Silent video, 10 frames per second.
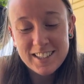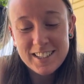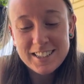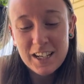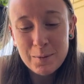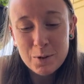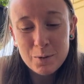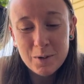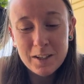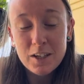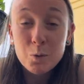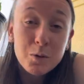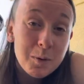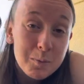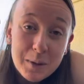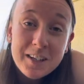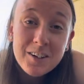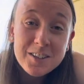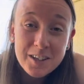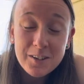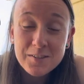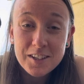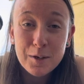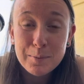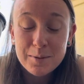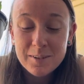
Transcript: It's time to realize we've been beating ourselves up,